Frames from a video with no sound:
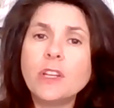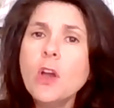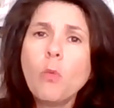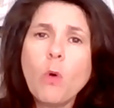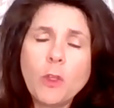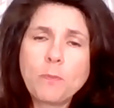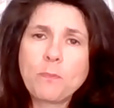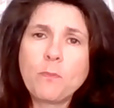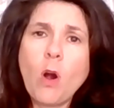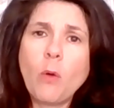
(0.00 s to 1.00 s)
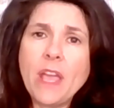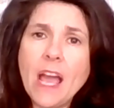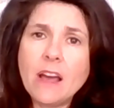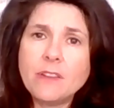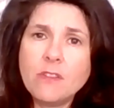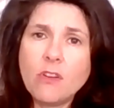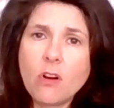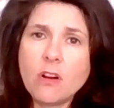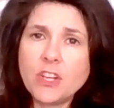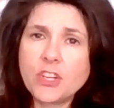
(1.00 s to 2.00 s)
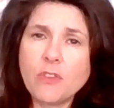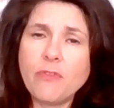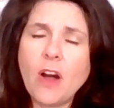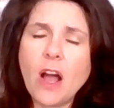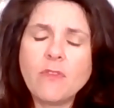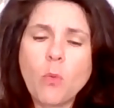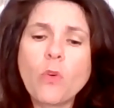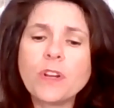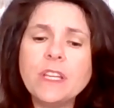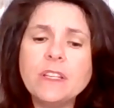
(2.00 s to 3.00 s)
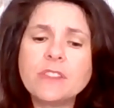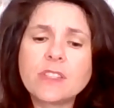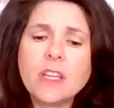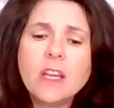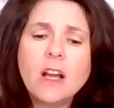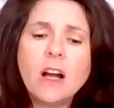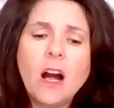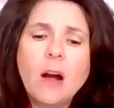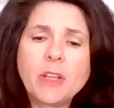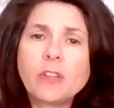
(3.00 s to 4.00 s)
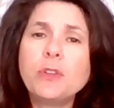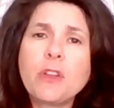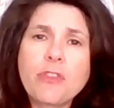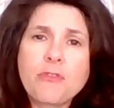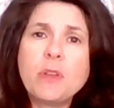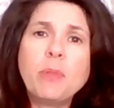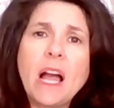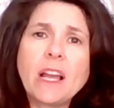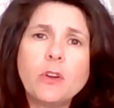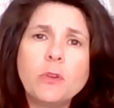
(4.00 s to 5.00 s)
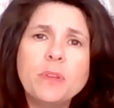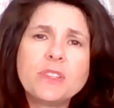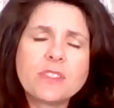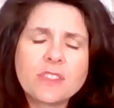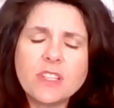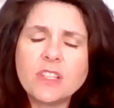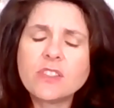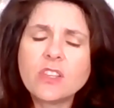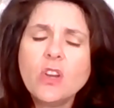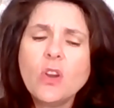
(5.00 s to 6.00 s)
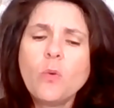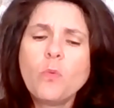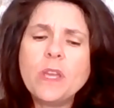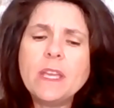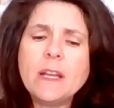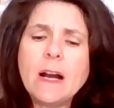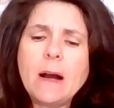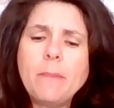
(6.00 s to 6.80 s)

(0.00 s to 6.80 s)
And while we had our initial 5 awardees, including 3 Black-owned businesses, we